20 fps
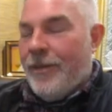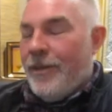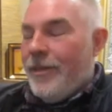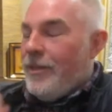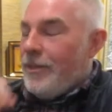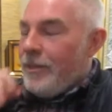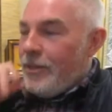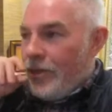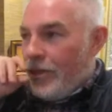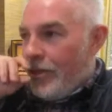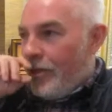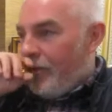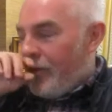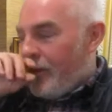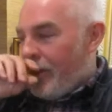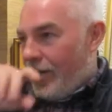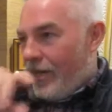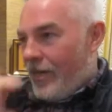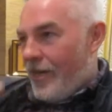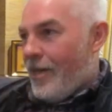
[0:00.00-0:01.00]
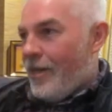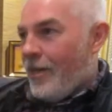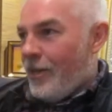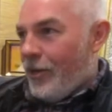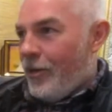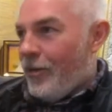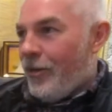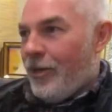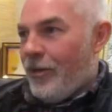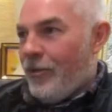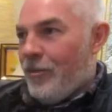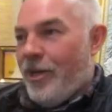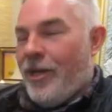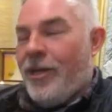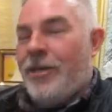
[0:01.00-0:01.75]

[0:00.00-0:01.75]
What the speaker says: So you've seen, now that you're in Iran,